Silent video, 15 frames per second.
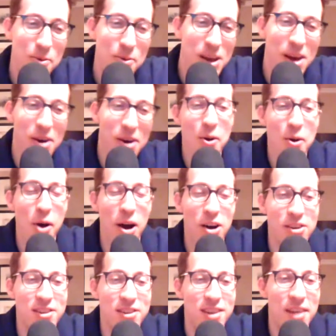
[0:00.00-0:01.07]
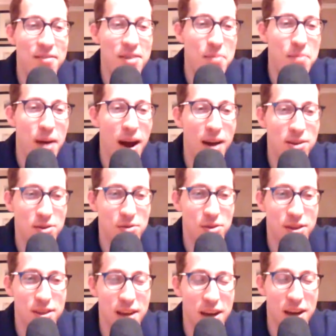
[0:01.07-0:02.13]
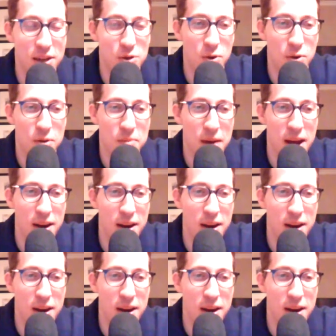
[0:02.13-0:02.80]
go to 170 pounds for this next one, man.